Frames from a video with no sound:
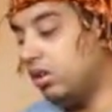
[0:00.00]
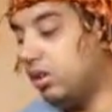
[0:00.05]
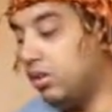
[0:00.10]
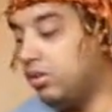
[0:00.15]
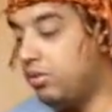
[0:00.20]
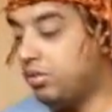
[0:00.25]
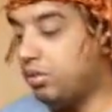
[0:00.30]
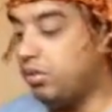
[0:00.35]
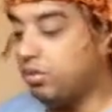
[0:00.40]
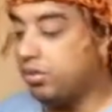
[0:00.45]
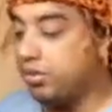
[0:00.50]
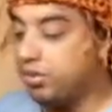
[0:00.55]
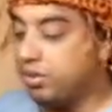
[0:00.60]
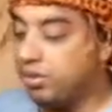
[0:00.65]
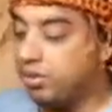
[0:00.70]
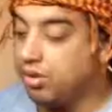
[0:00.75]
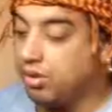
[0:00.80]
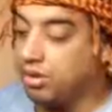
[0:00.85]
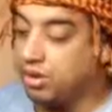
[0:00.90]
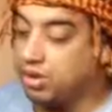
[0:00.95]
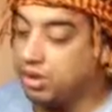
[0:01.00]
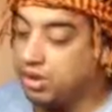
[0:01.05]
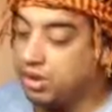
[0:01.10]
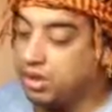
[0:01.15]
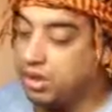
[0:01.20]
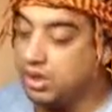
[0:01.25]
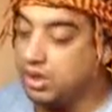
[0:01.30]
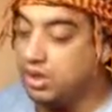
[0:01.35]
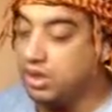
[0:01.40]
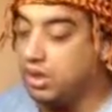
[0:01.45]
Everyone thought
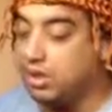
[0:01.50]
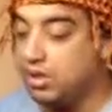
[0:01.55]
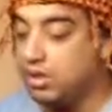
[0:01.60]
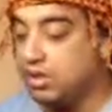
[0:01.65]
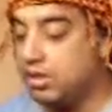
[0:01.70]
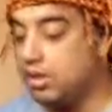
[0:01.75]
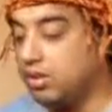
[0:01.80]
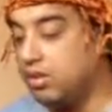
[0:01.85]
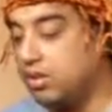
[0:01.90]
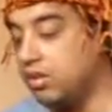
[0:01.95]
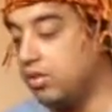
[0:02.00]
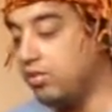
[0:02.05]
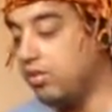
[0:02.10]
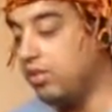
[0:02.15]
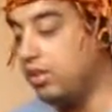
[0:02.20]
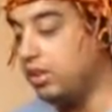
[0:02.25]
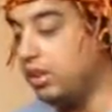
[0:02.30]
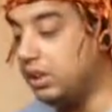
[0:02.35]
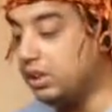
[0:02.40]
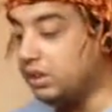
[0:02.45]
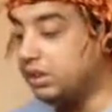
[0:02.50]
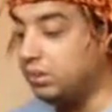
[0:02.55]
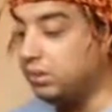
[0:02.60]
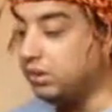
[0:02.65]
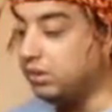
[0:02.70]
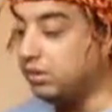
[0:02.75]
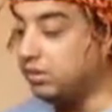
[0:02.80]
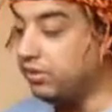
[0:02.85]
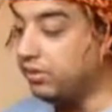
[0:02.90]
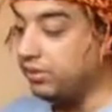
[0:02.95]
they need very
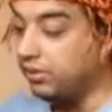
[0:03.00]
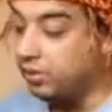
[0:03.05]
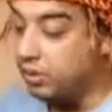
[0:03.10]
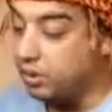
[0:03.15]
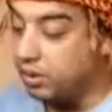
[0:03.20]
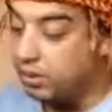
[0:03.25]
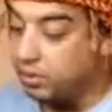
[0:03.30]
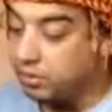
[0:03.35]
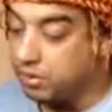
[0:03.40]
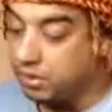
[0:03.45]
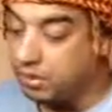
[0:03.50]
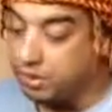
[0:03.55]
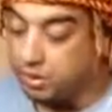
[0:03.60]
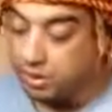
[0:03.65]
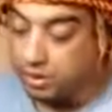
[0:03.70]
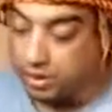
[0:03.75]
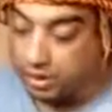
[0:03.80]
expensive equipment.